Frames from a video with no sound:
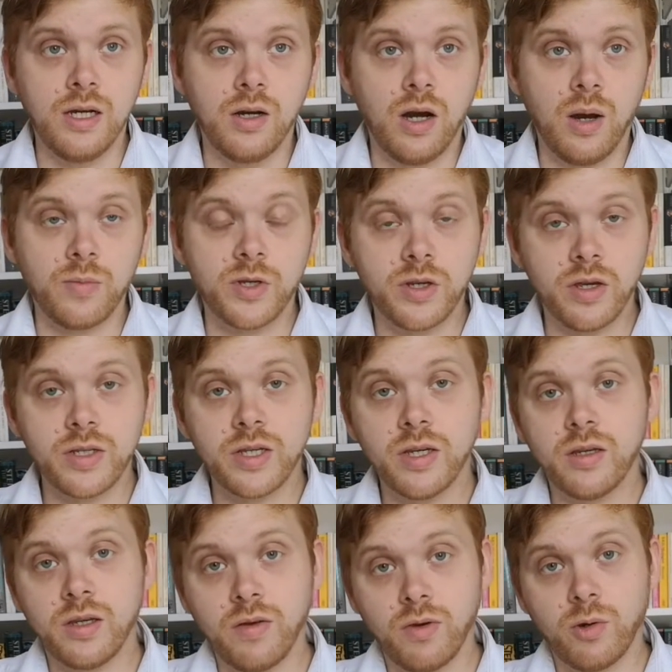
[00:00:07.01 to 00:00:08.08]
I'm just going to
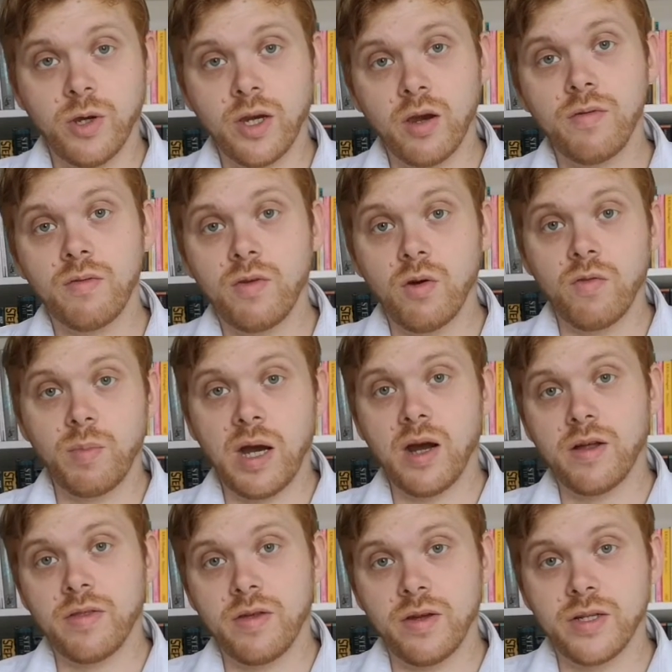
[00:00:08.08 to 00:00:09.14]
give a quick overview of
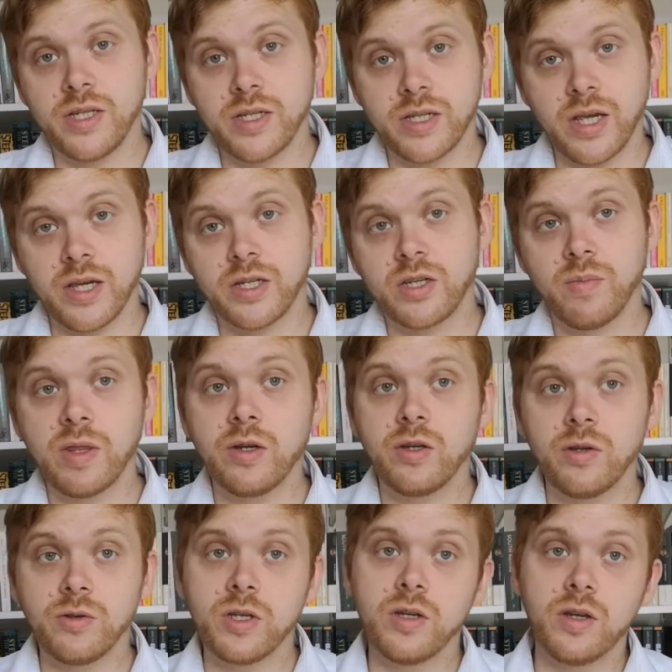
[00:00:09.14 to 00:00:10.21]
Part 36, some of the
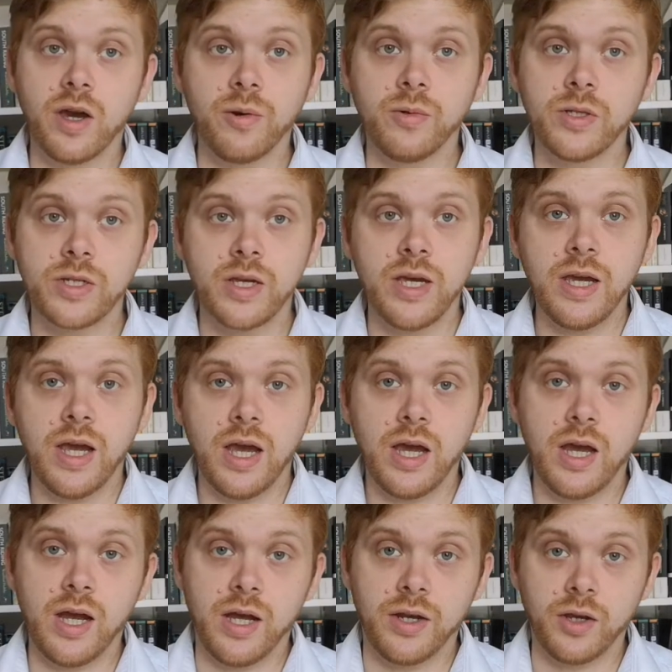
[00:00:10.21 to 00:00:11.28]
do's and don'ts,
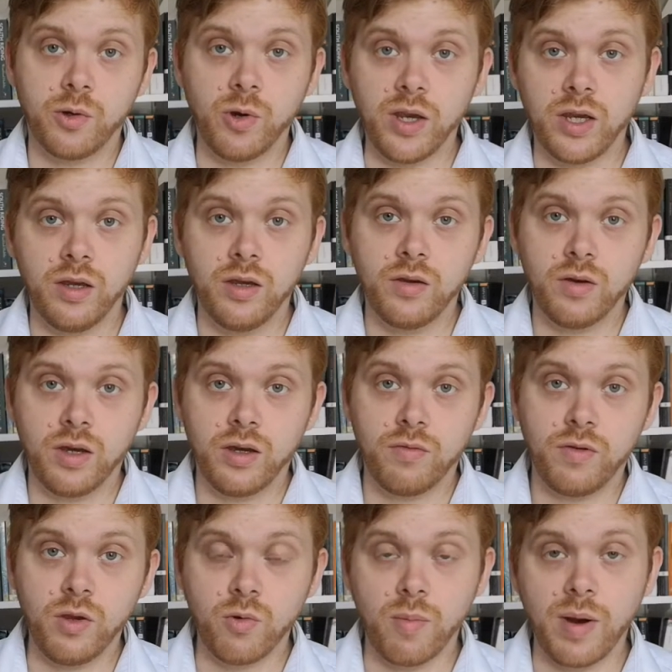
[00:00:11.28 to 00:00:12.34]
and a quick
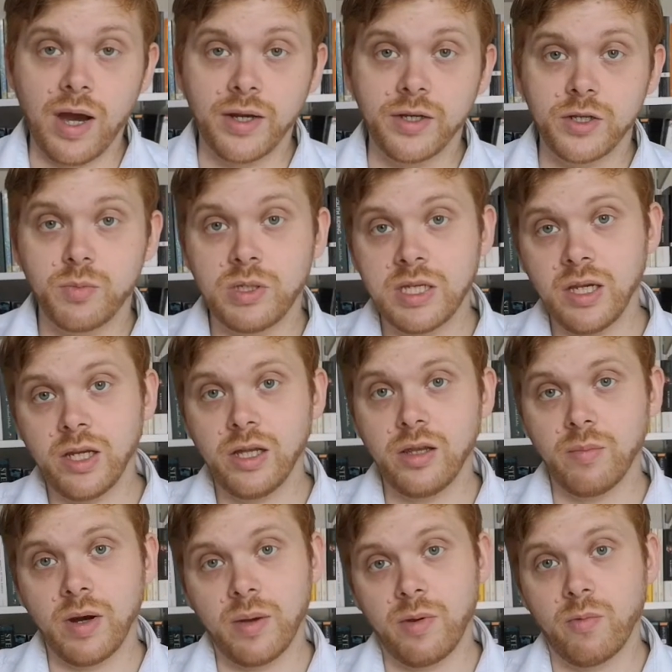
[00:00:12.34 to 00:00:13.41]
few reminders, particularly that
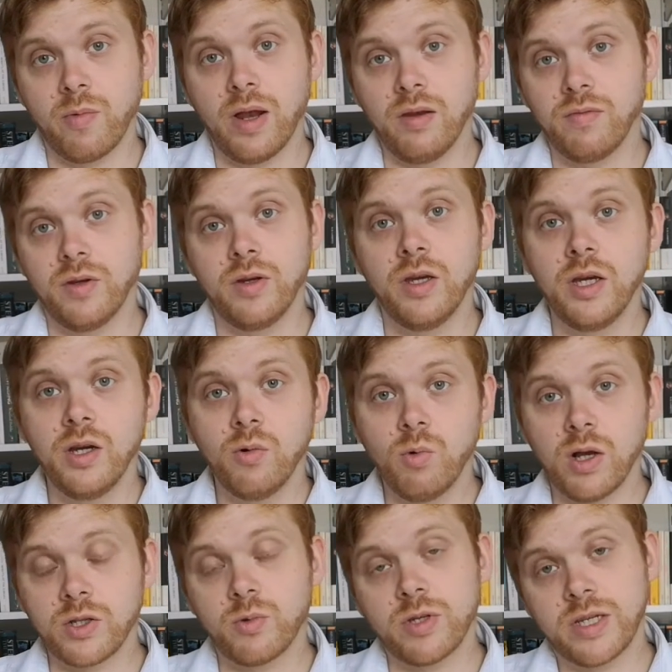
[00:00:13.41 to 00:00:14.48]
might be relevant
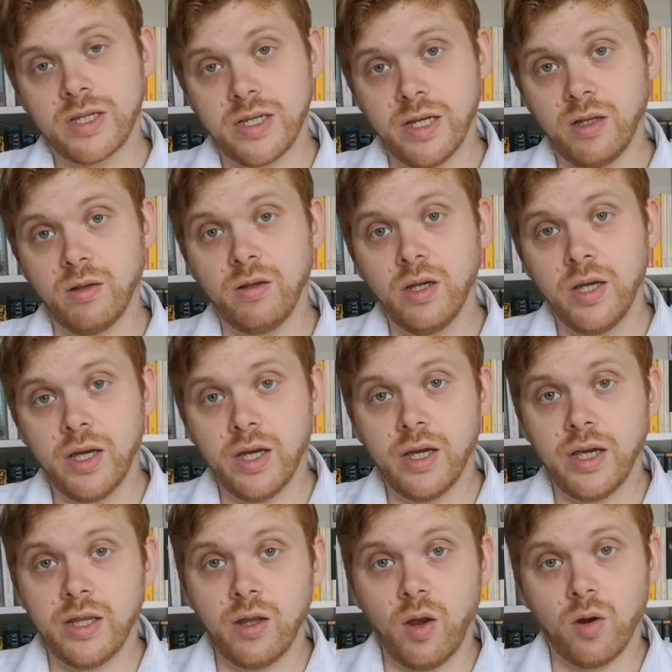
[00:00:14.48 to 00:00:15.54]
whilst we're still
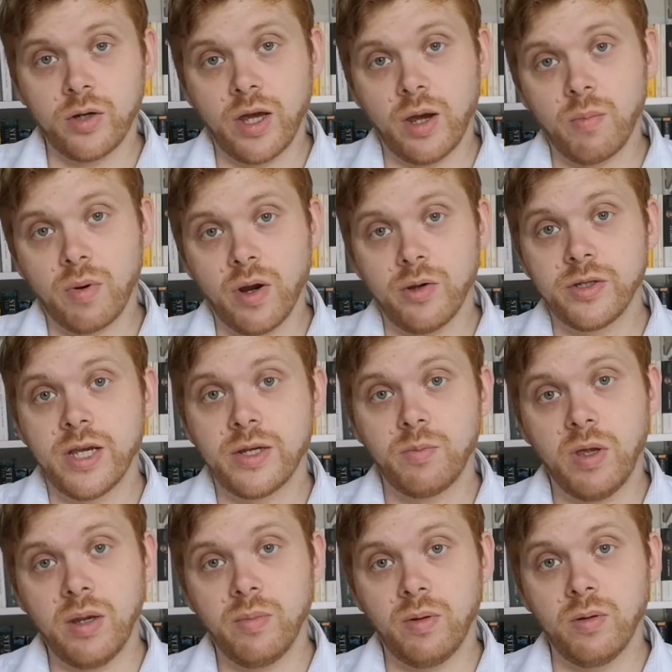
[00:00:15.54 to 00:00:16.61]
in the lockdown process,
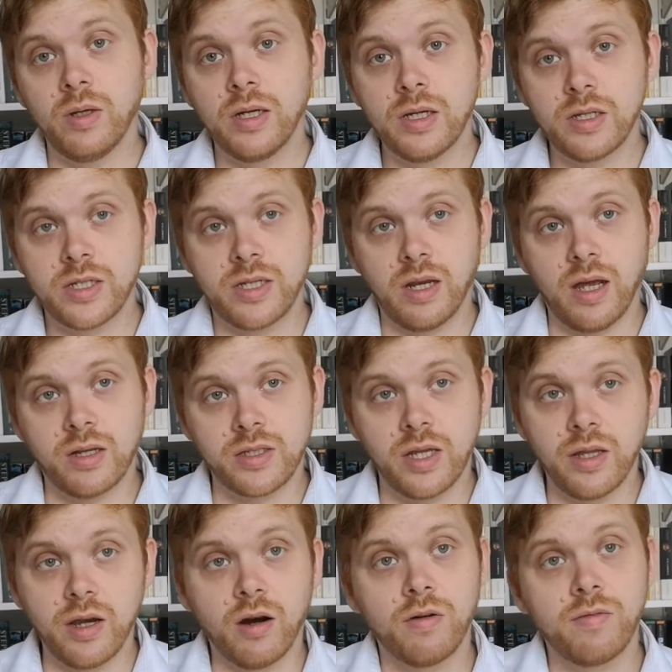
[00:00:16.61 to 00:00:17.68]
people still aren't in the
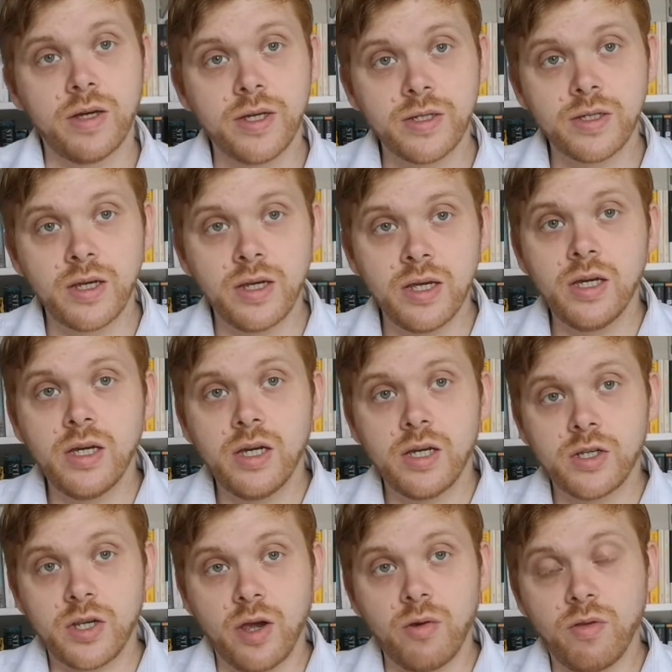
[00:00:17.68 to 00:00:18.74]
office.
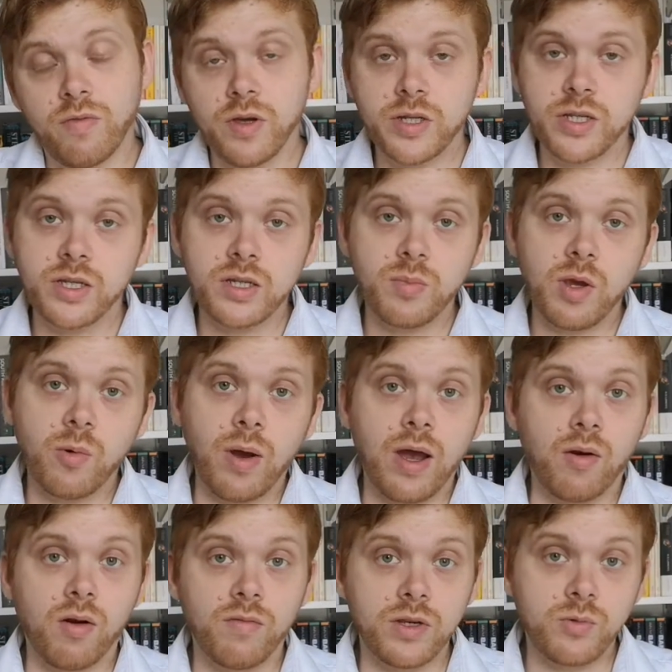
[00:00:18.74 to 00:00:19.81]
So the first thing to be aware
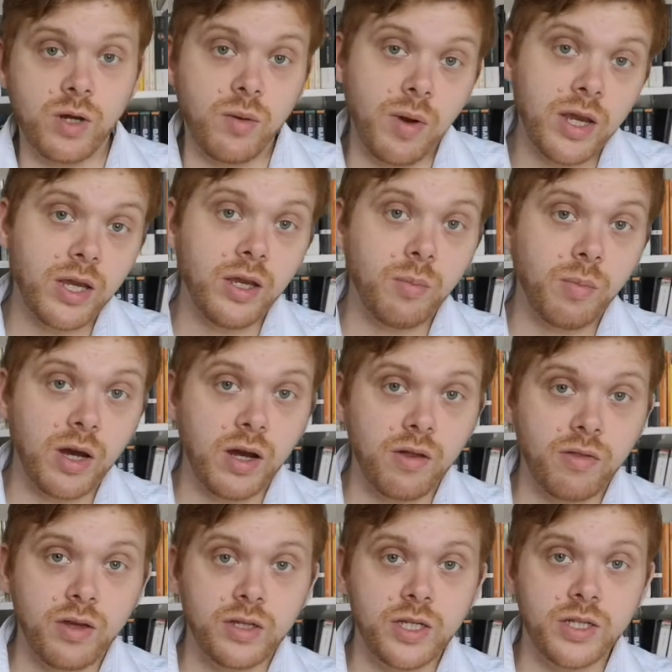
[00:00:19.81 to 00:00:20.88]
of is when you're making a Part
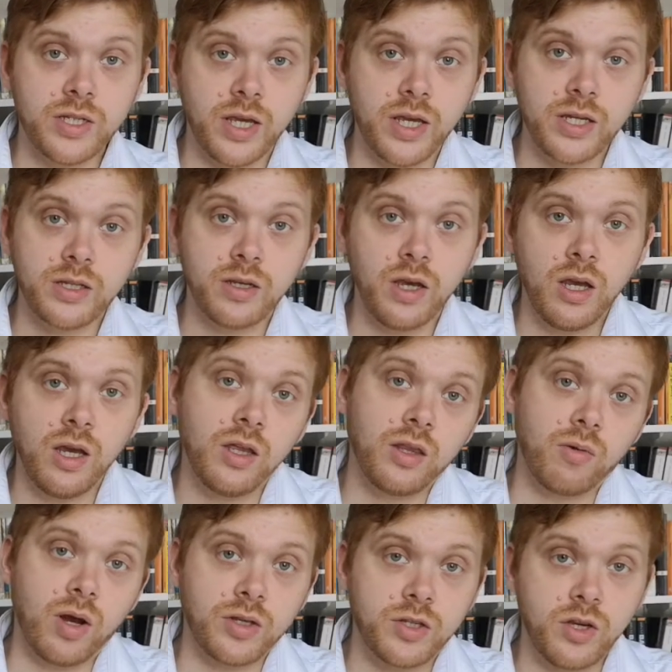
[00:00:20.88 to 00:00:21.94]
36, there
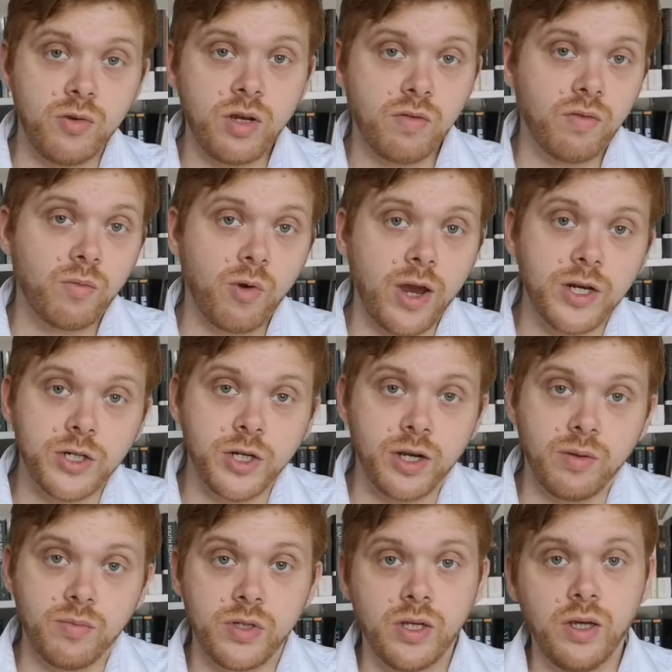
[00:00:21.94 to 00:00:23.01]
are two different
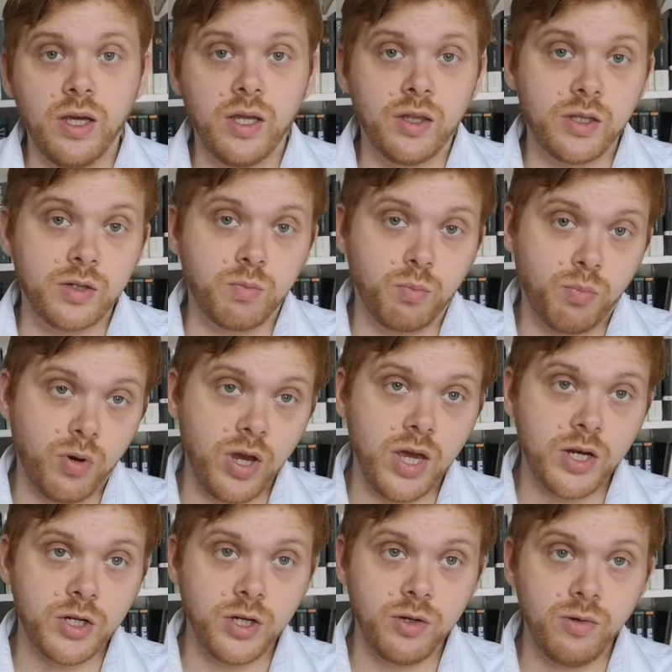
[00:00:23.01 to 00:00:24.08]
regimes. There's
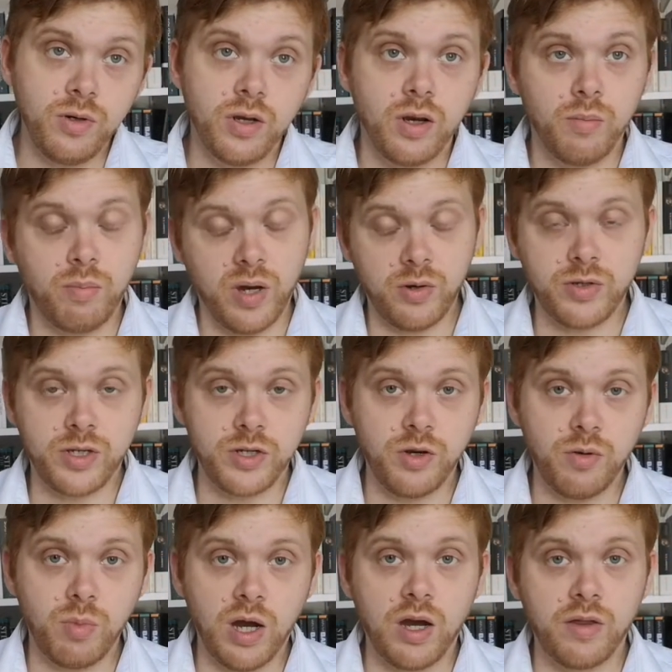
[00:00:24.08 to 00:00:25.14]
pre-issue and post-issue
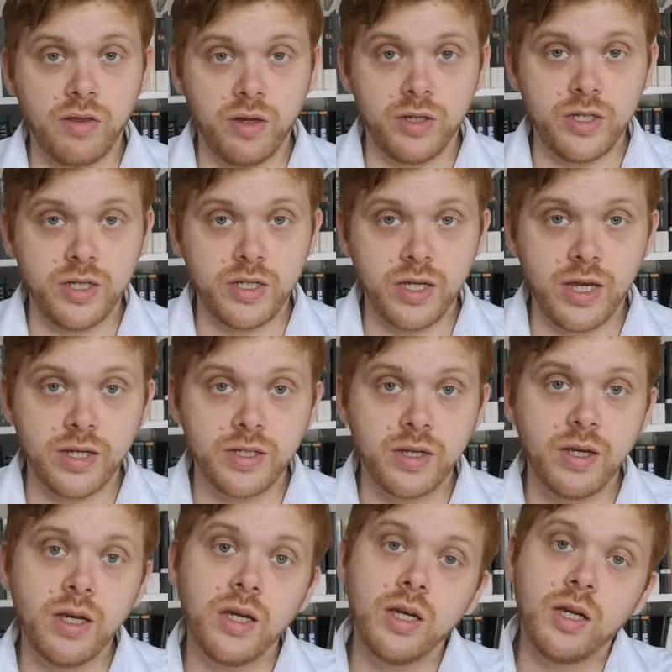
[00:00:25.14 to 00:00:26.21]
Part 36,
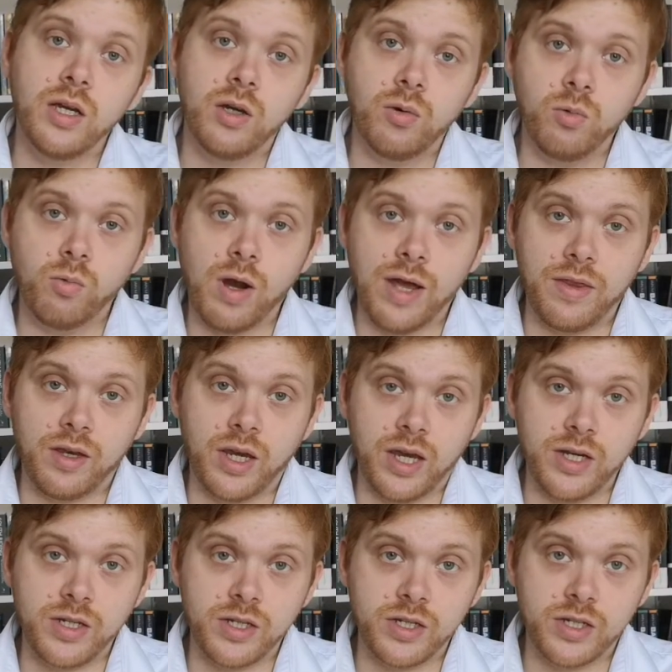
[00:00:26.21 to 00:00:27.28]
where the
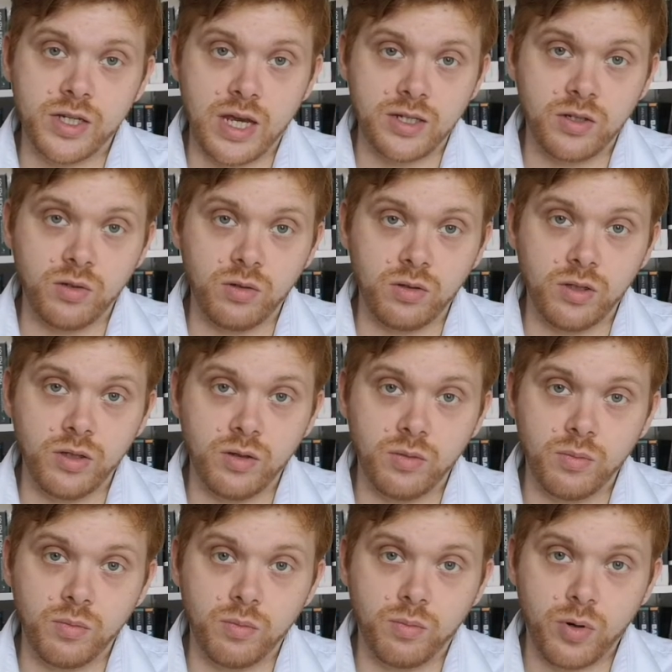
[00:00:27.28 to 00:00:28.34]
case is settled
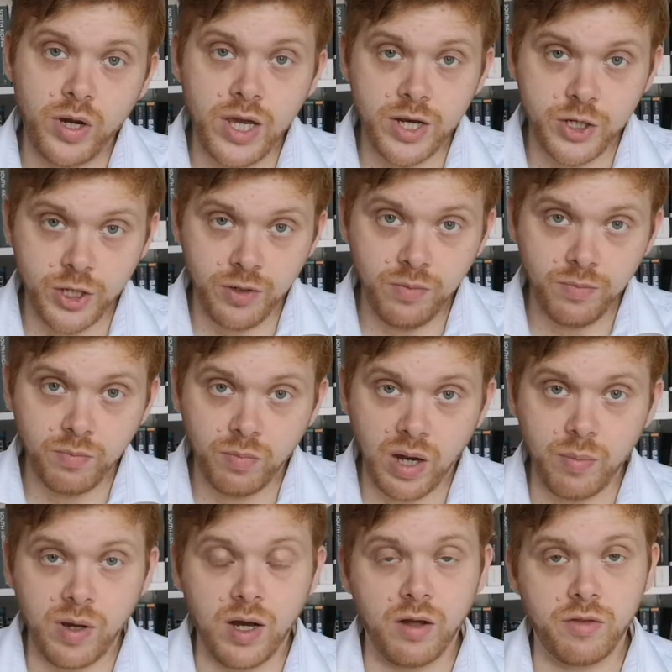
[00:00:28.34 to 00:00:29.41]
pre-issue by
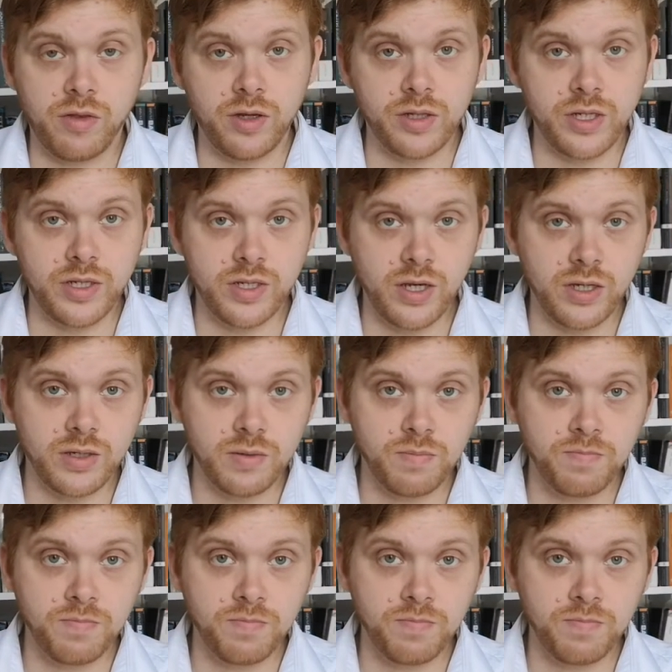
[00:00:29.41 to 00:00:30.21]
Part 36.